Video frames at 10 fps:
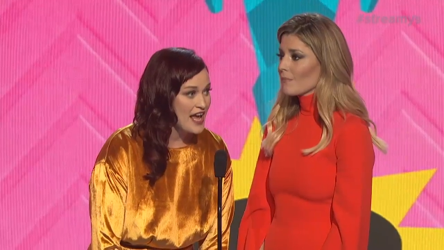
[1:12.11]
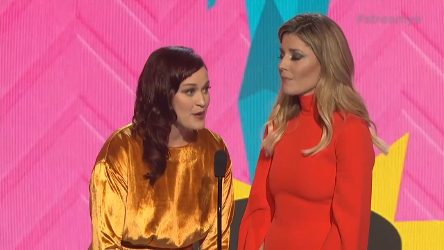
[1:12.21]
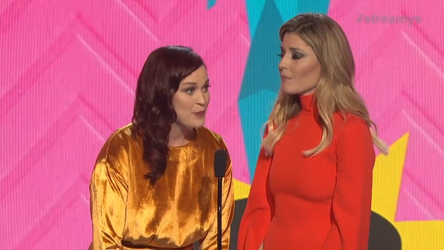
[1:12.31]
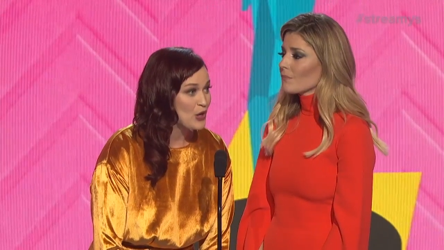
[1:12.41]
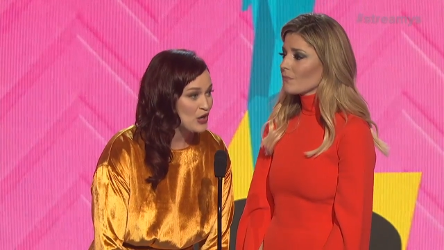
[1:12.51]
Speaker 1: a
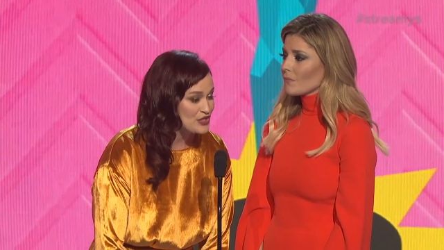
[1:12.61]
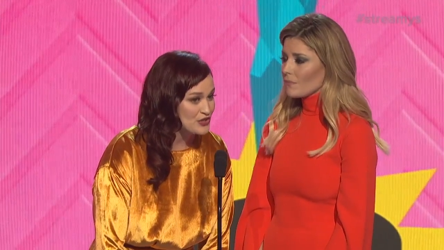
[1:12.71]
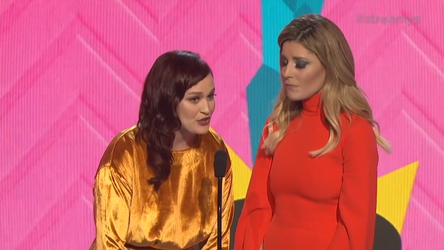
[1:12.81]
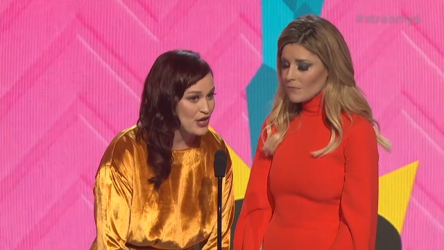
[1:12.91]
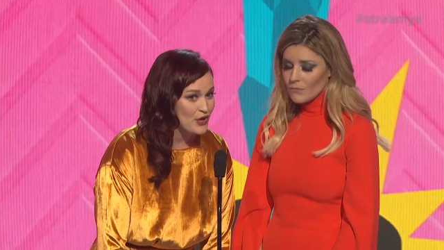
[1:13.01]

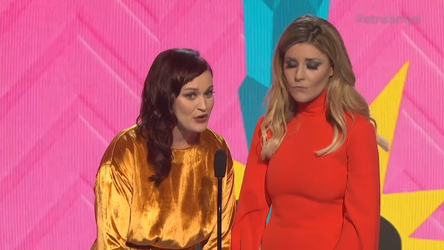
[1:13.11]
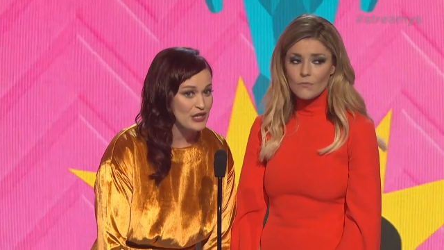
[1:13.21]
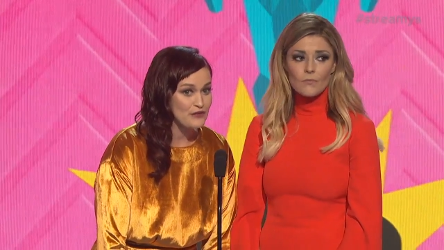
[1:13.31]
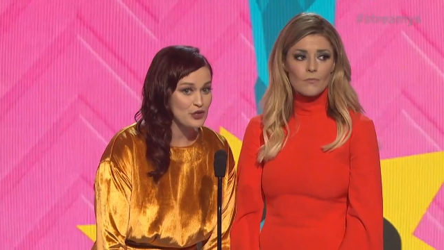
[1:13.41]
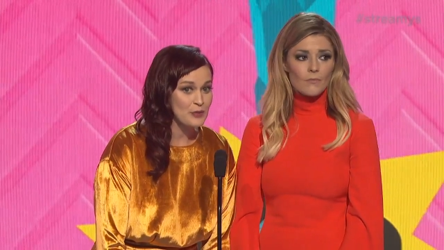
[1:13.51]
personal note,
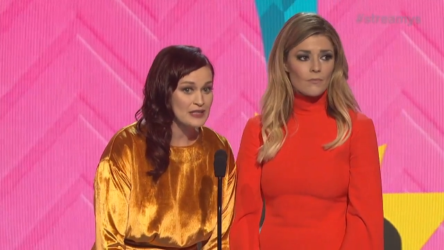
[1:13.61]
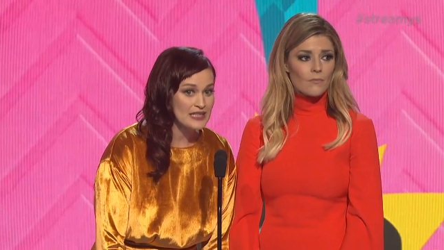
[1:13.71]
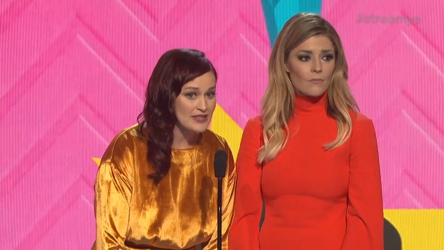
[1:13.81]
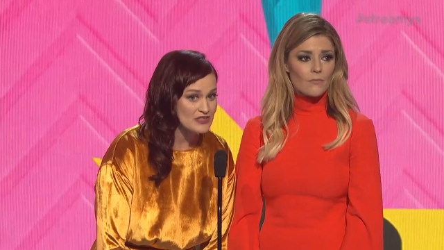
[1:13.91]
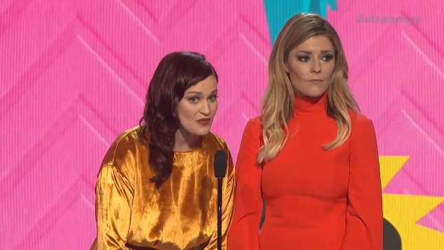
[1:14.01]
if you
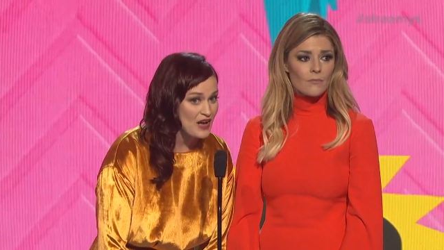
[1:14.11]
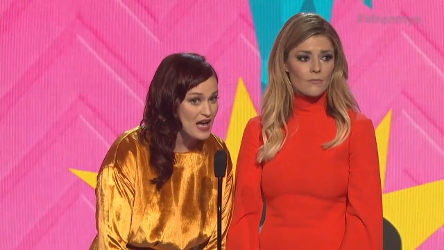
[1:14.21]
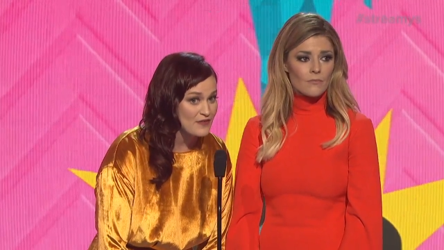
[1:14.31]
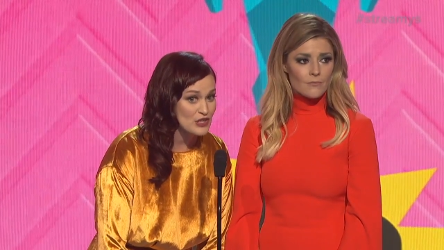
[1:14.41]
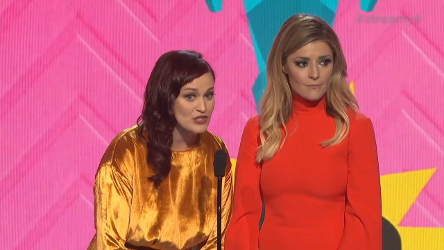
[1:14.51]
believe
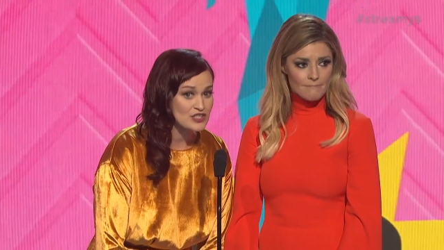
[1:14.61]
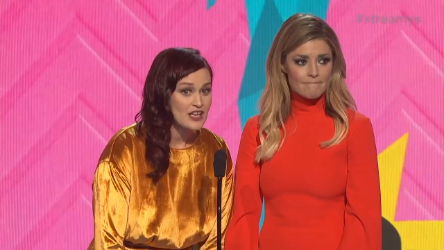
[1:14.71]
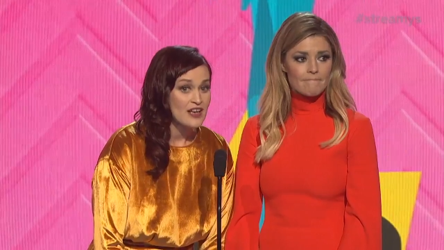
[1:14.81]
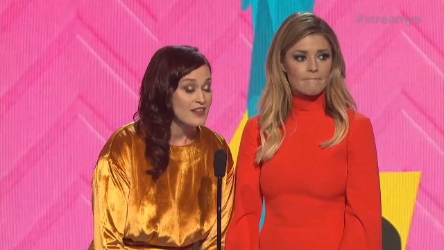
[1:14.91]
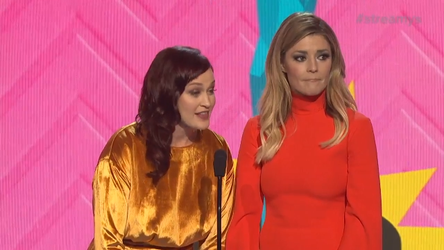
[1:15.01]
survivors,
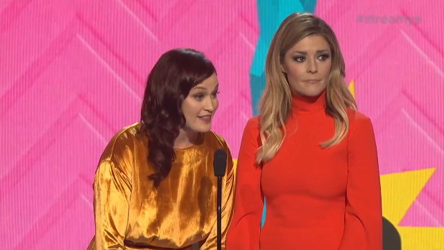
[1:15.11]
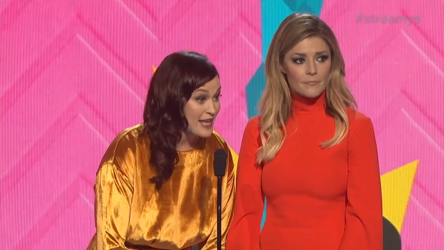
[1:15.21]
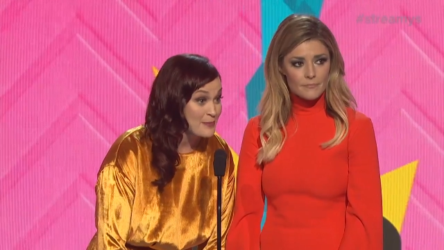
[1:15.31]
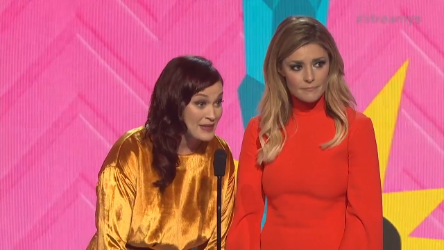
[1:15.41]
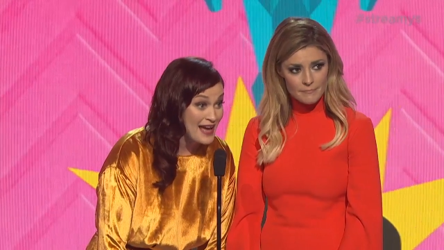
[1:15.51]
think
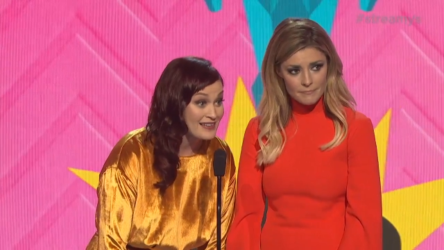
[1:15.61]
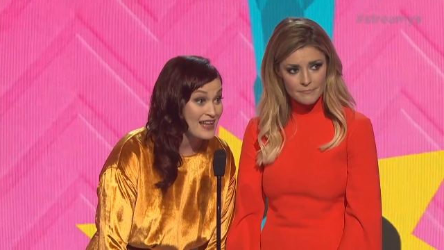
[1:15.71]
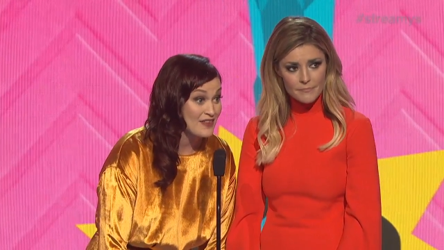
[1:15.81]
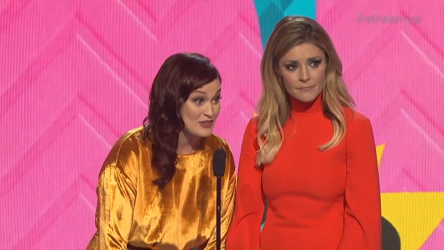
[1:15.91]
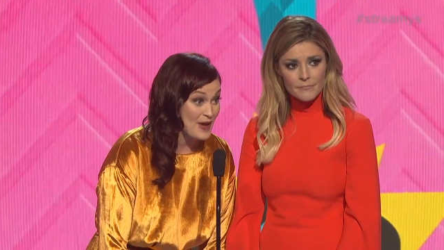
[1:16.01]
that Black
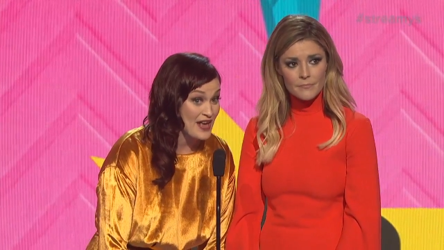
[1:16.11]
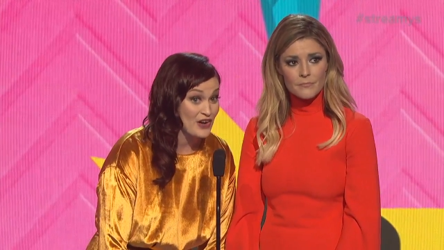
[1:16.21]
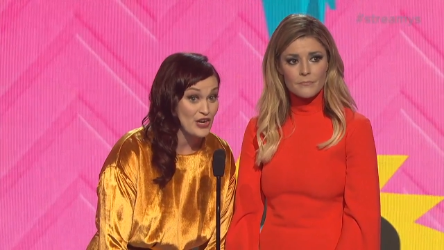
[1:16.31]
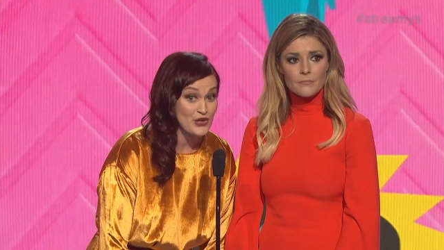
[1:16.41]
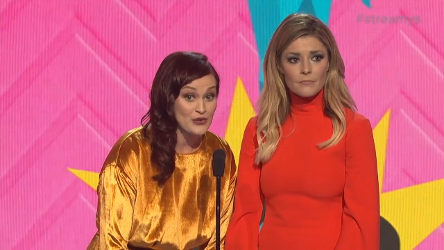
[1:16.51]
Lives Matter,
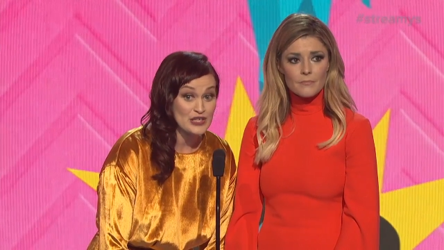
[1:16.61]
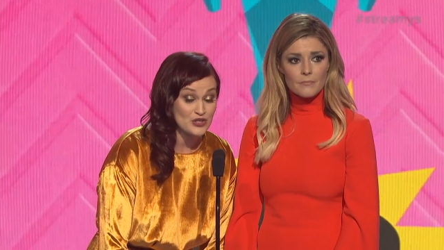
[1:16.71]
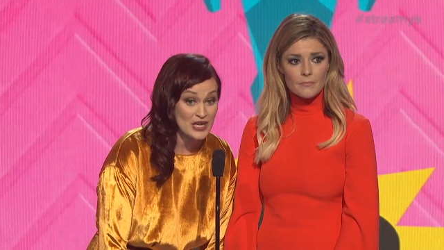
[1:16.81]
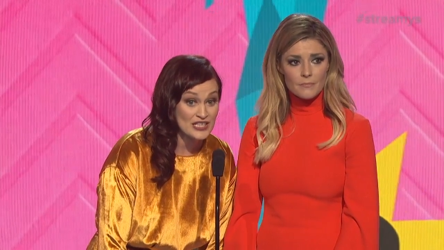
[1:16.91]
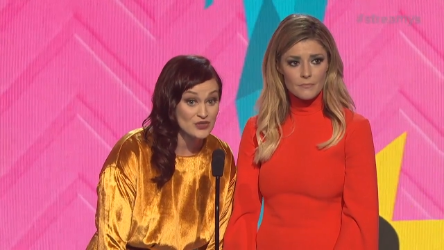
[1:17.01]
and know that
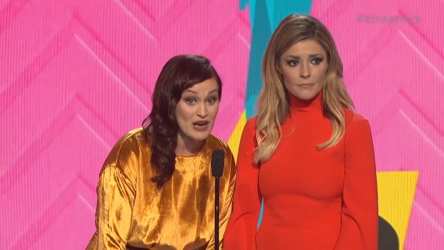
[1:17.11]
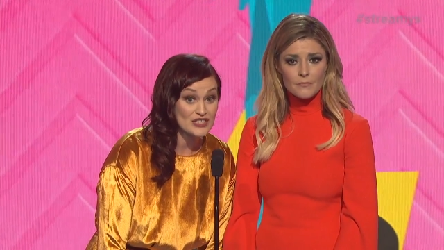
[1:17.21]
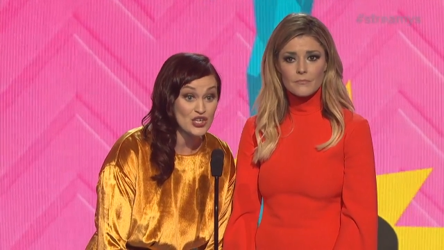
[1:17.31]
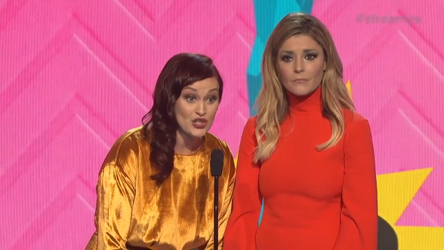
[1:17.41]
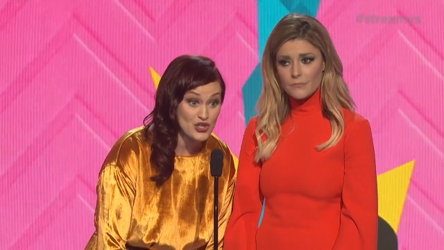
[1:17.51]
trans rights
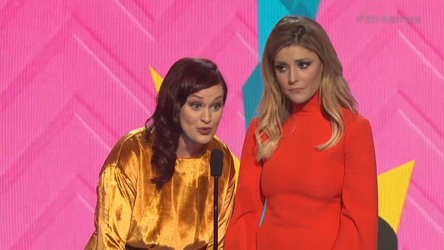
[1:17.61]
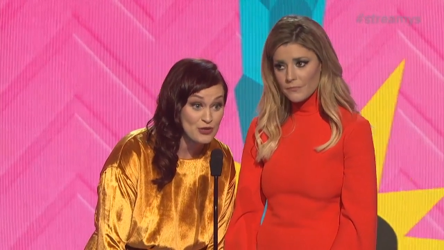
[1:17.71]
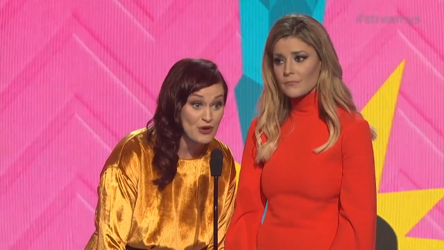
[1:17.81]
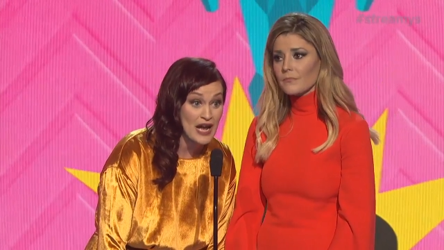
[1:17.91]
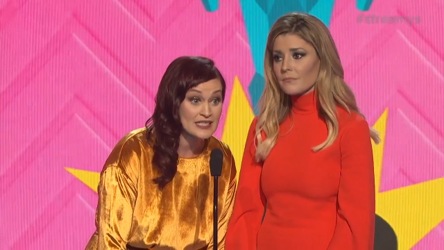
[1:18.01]
are human
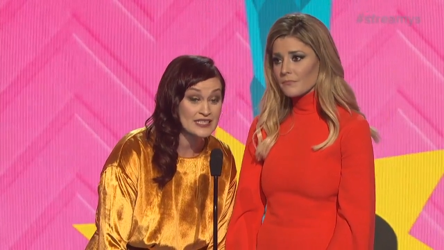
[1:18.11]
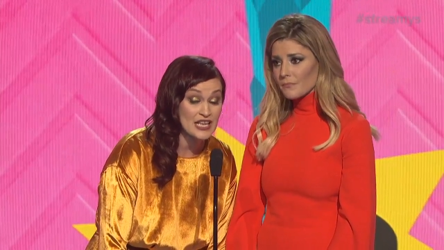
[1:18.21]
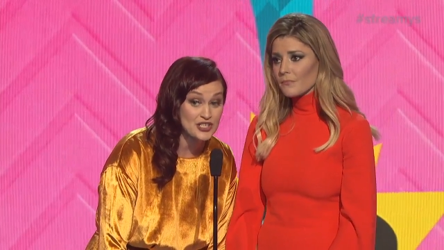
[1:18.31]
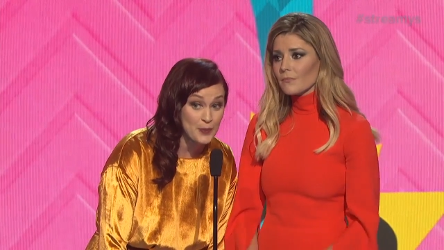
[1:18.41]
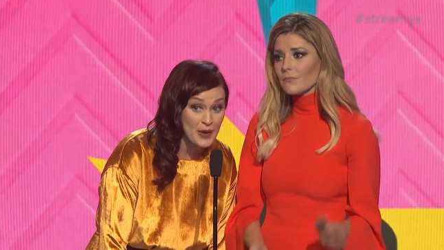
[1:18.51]
rights,
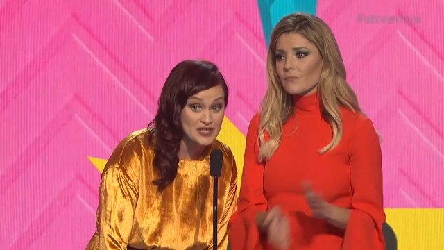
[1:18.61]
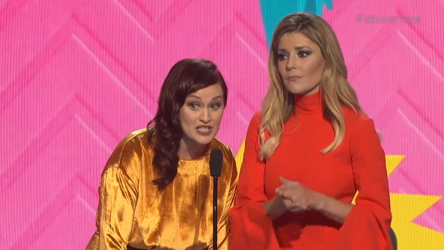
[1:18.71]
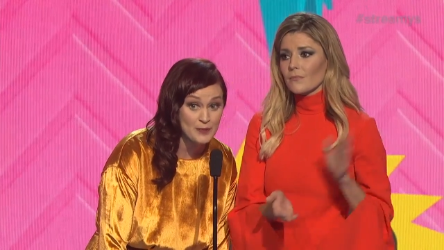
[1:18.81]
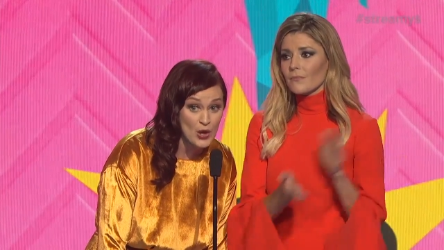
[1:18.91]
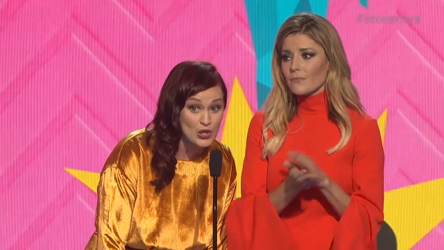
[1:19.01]
get your butt to
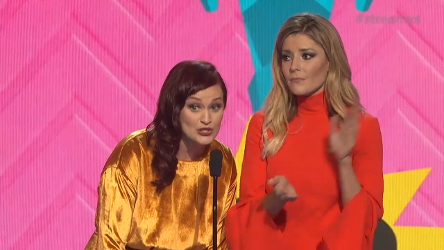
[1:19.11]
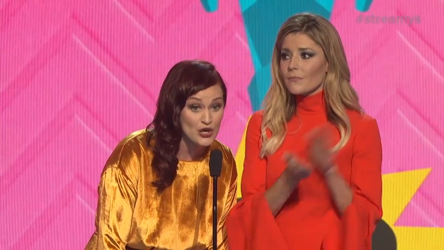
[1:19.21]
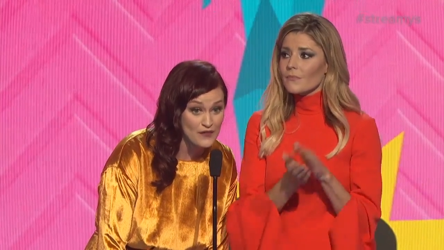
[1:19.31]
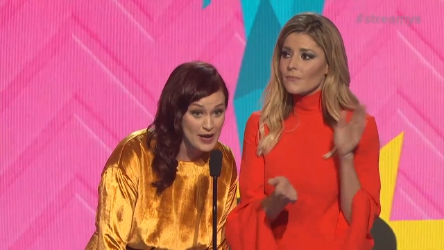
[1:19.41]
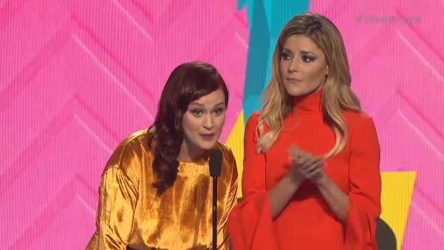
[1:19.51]
the polls
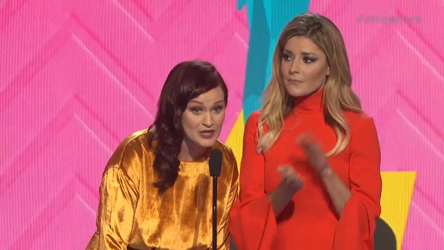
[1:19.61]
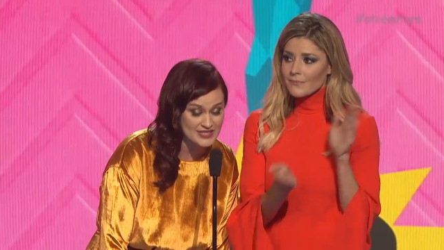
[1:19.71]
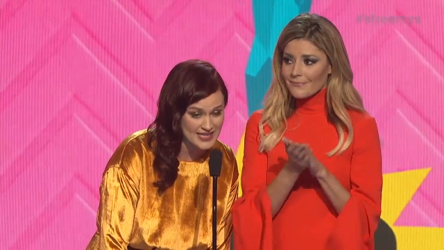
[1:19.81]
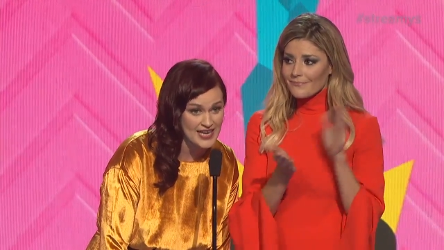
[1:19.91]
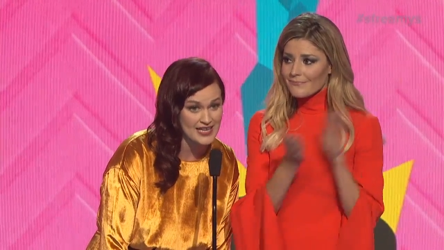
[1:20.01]
November
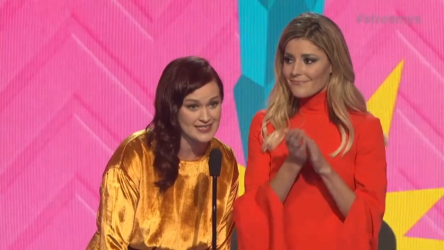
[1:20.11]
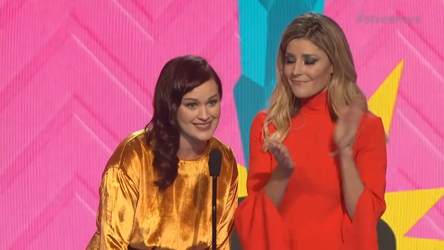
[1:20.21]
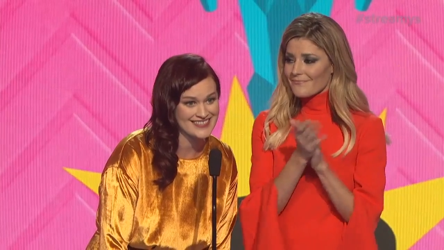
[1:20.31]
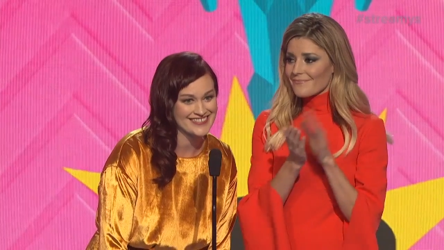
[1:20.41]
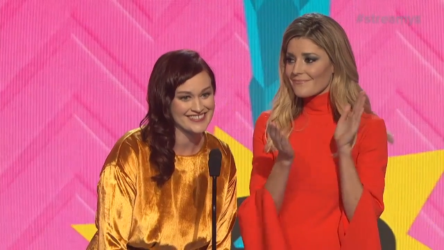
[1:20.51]
6th.